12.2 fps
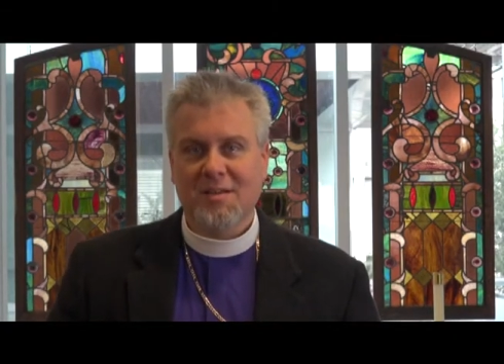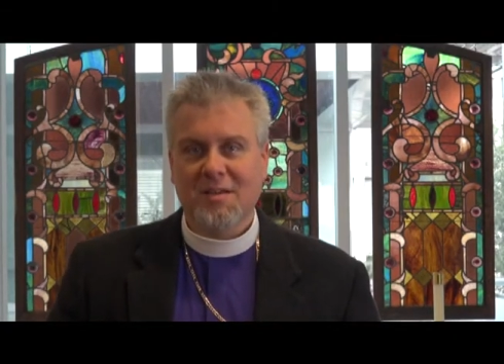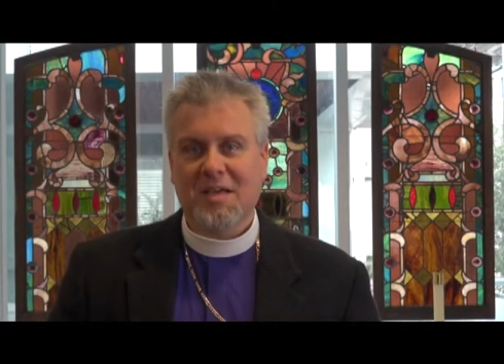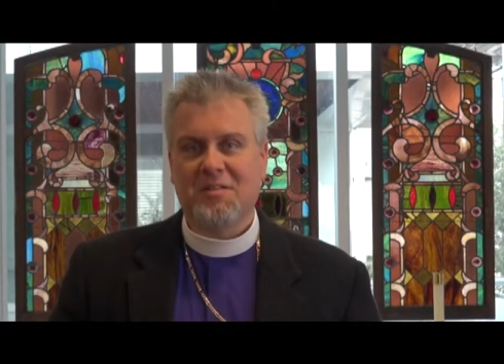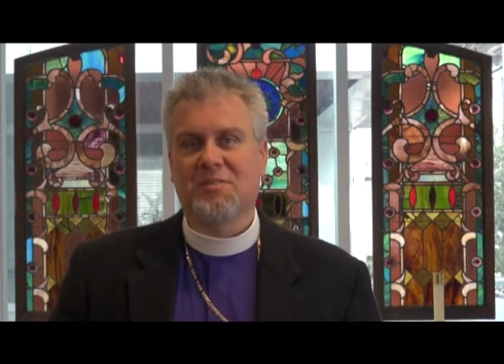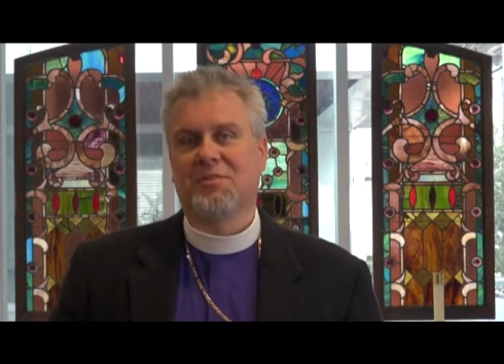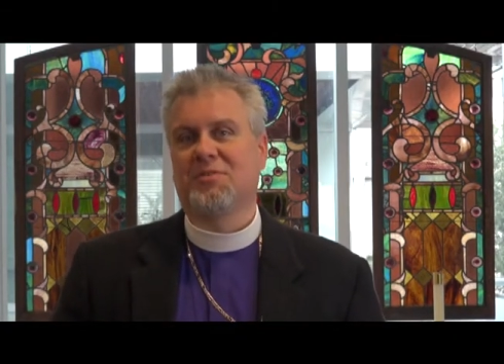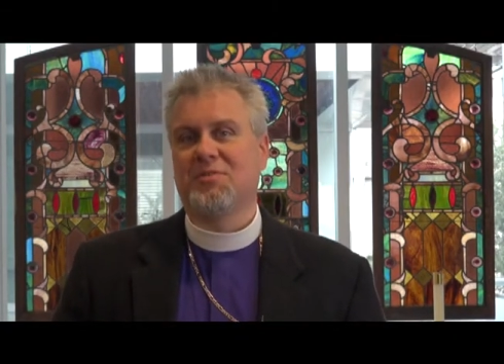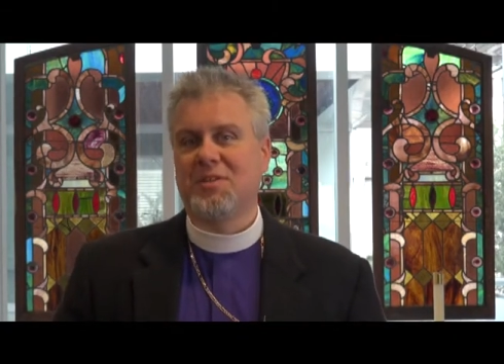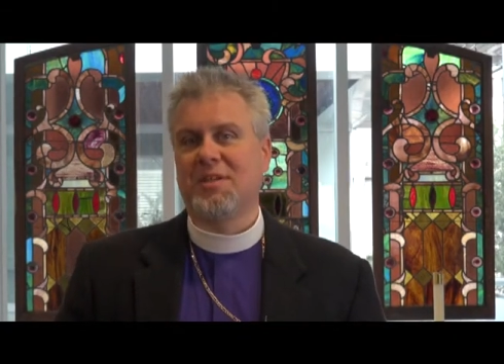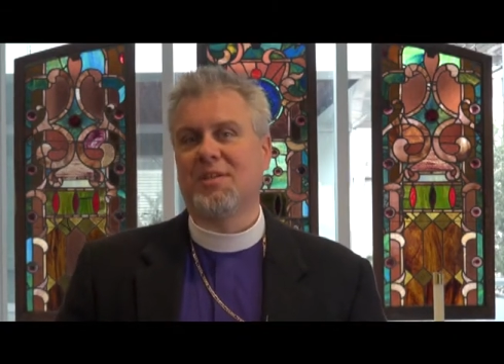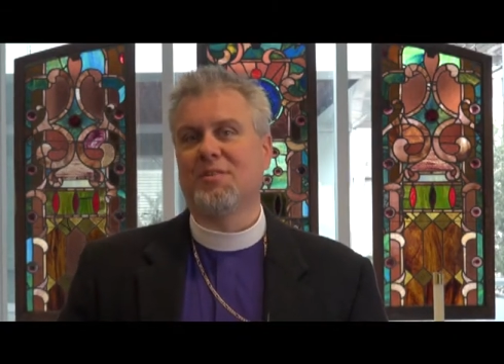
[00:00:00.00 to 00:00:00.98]
and to
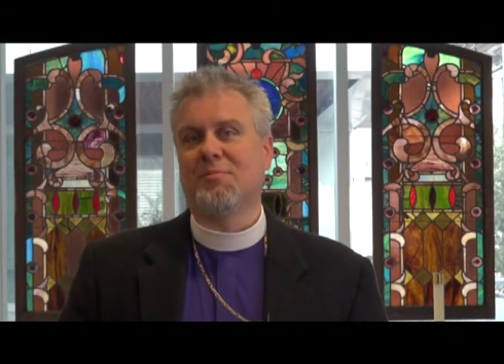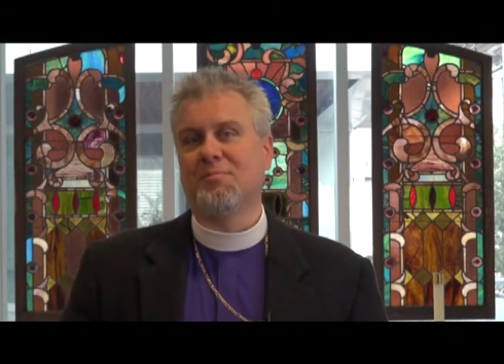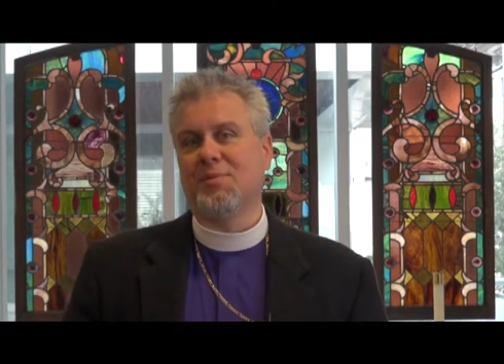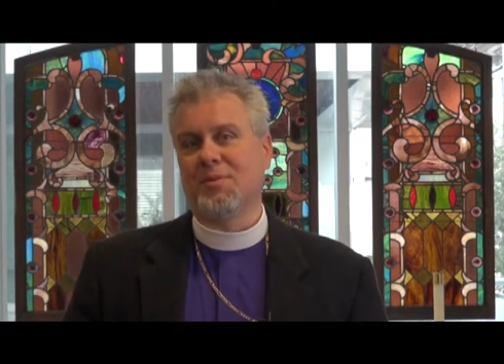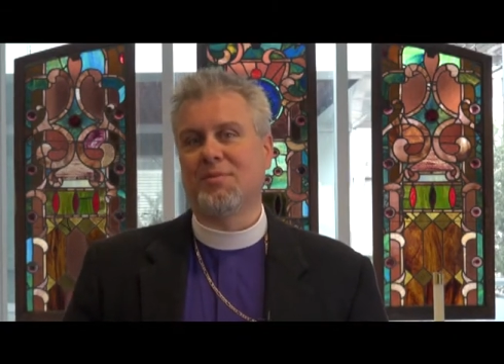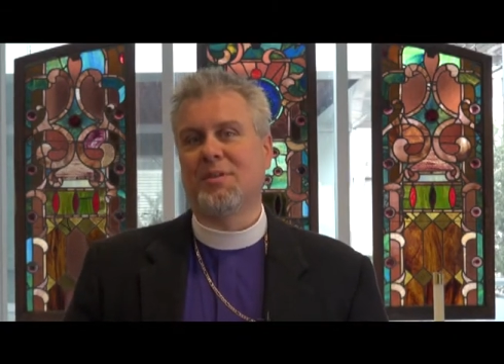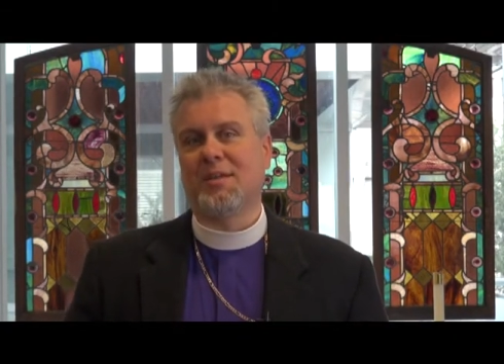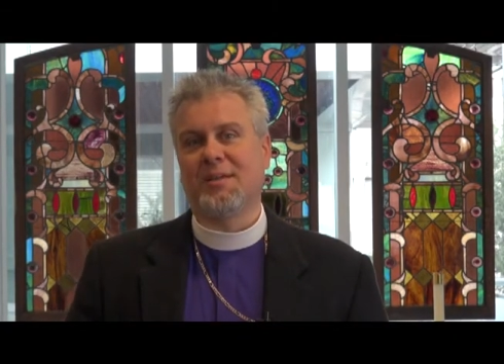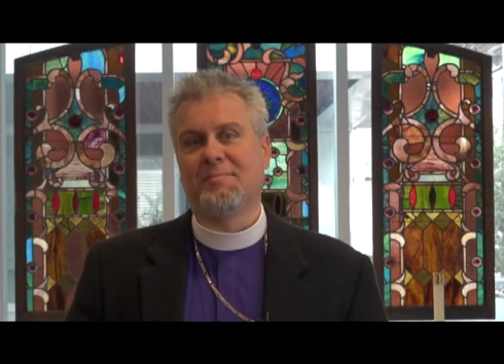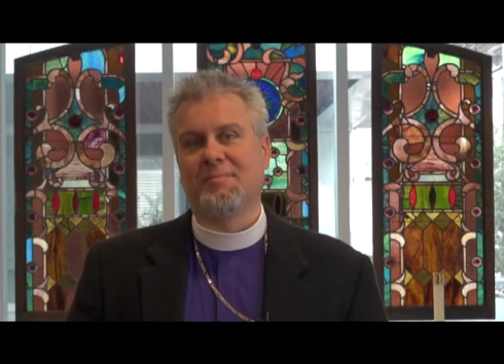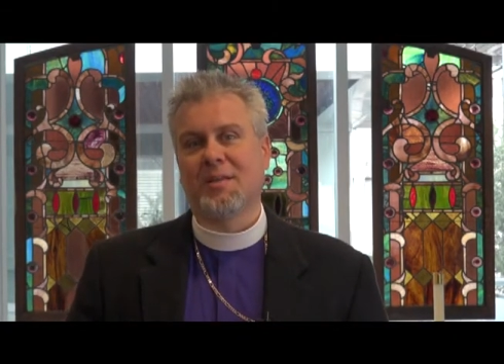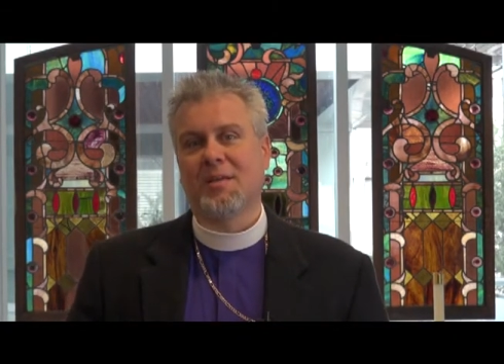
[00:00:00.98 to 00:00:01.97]
see the
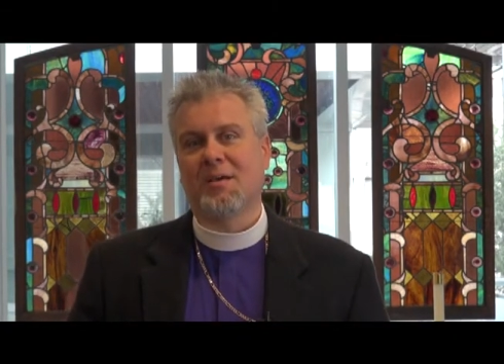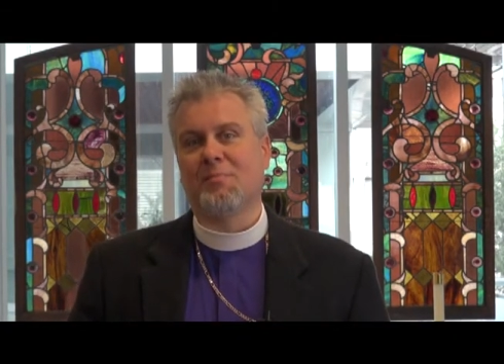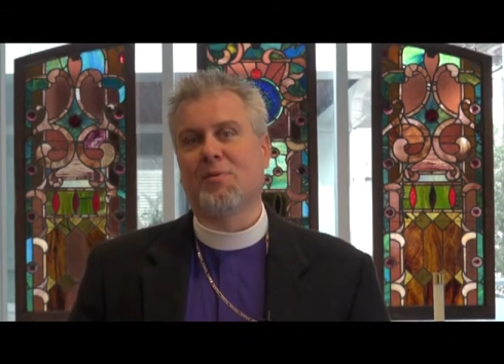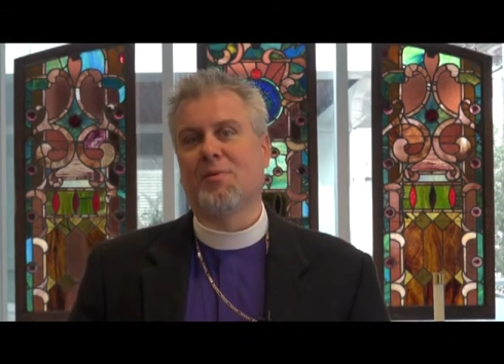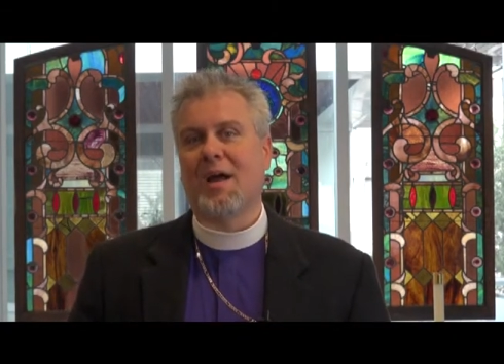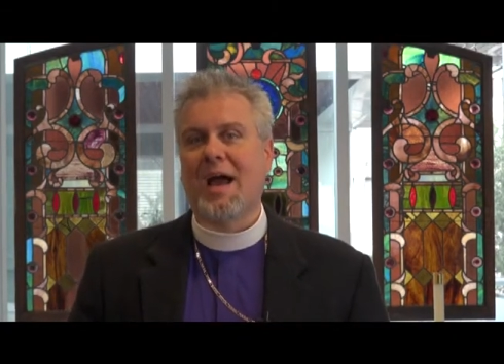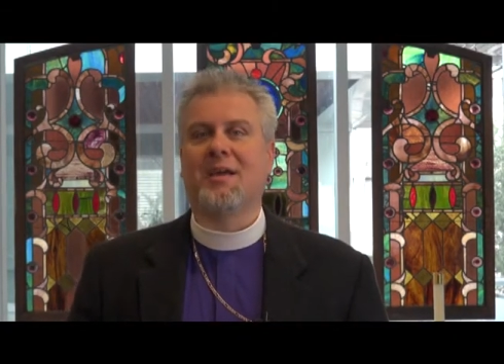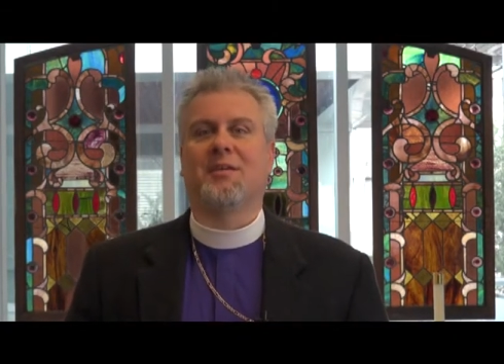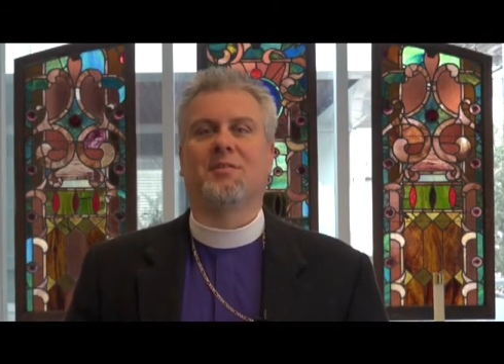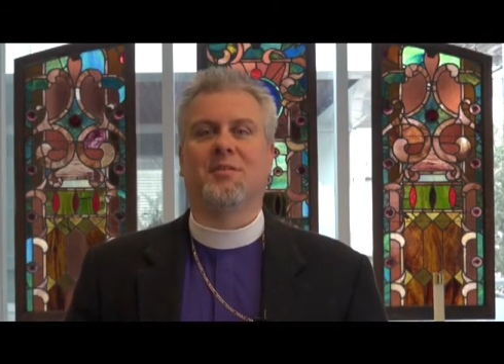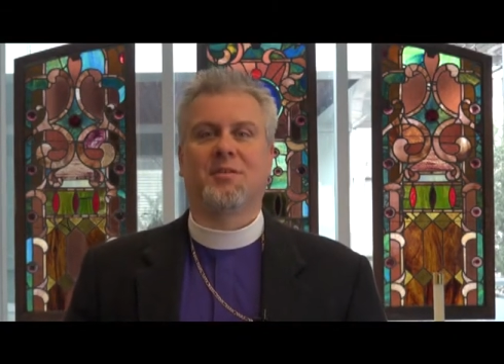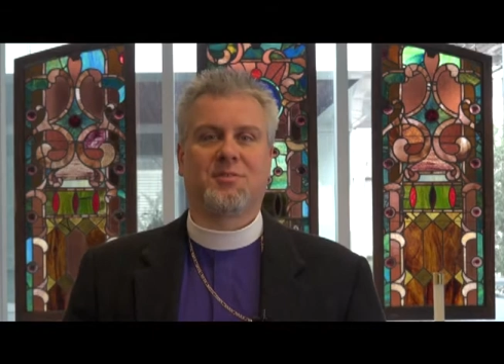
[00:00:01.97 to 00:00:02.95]
beauty and
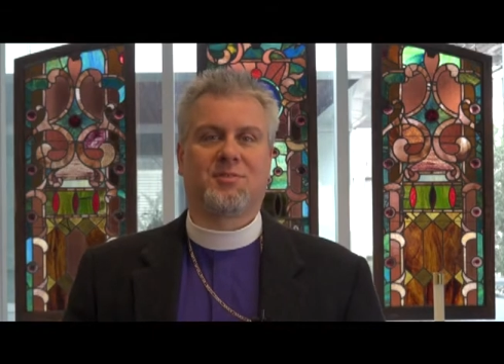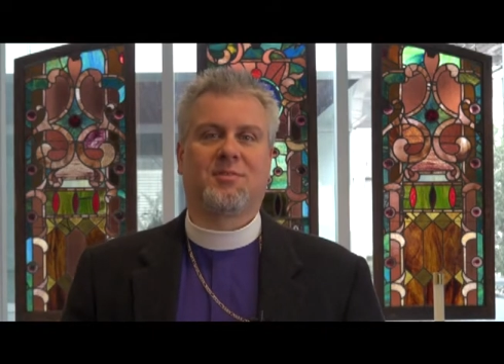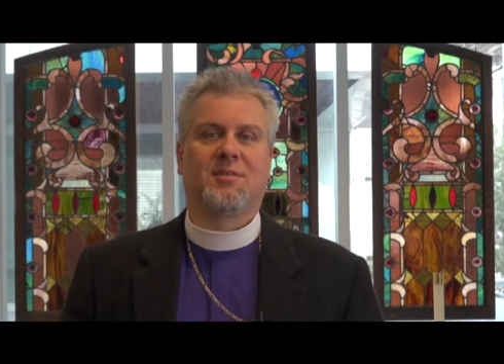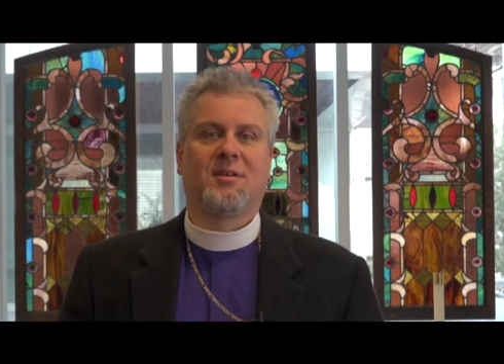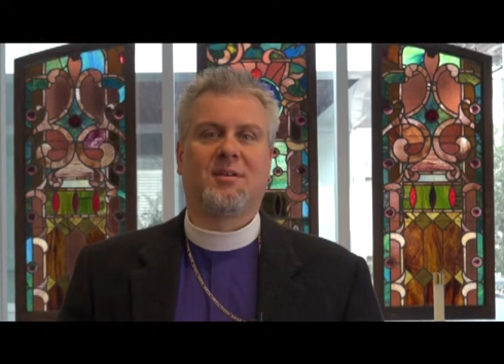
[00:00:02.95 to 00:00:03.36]
miraculous